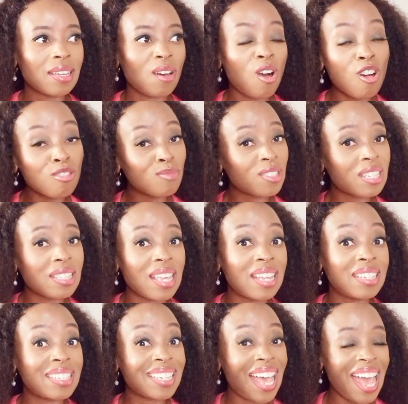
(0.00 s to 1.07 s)
almost the
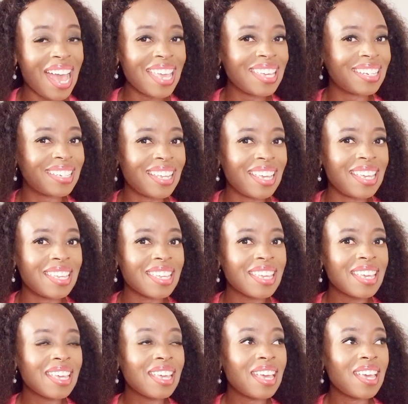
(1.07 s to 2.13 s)
entire day
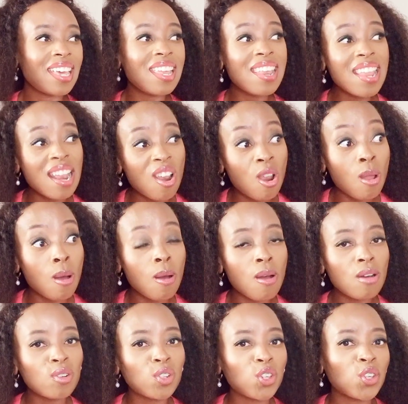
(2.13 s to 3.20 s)
in a
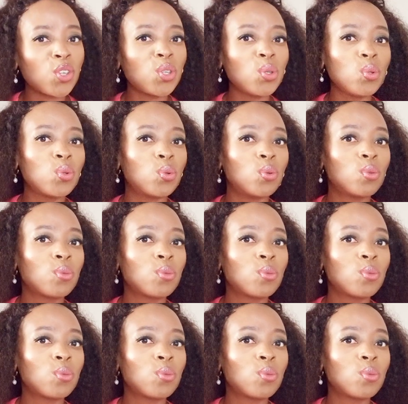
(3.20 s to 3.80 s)
long queue.